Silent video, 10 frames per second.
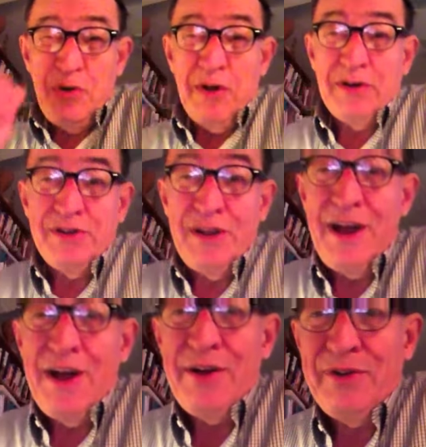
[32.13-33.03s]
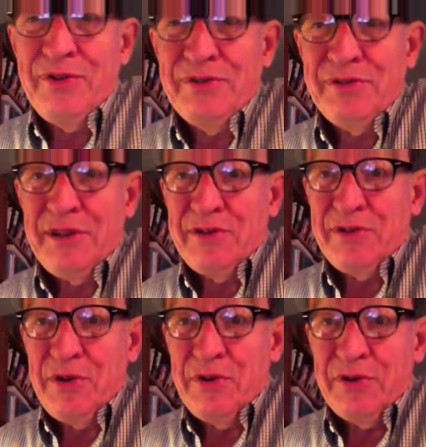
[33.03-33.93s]
Watertown, South
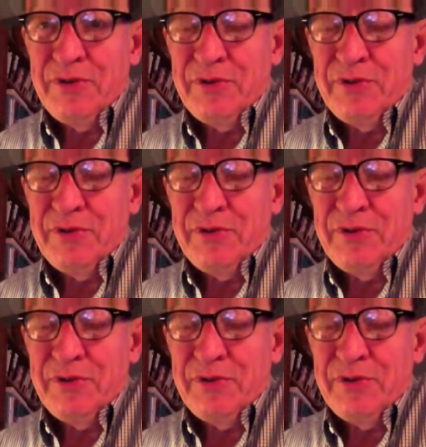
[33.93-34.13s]
Dakota,